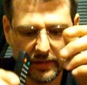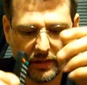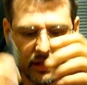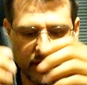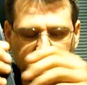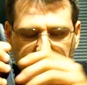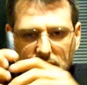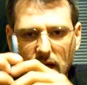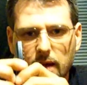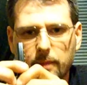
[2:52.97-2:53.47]

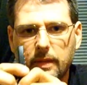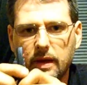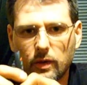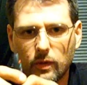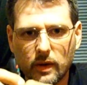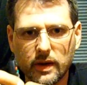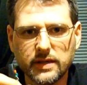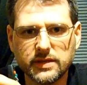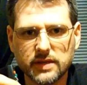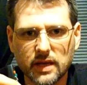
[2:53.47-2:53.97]
It's got to be
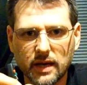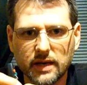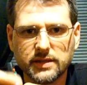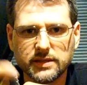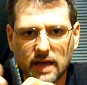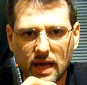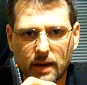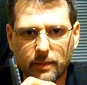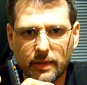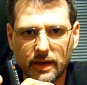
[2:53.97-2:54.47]
what he said. It's
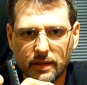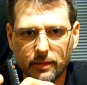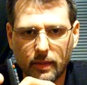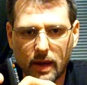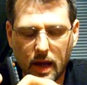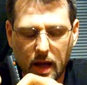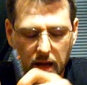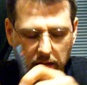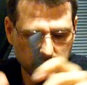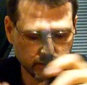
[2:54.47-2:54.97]
got to be the
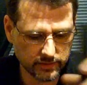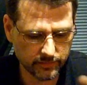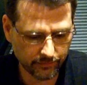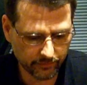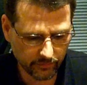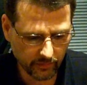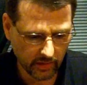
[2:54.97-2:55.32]
box.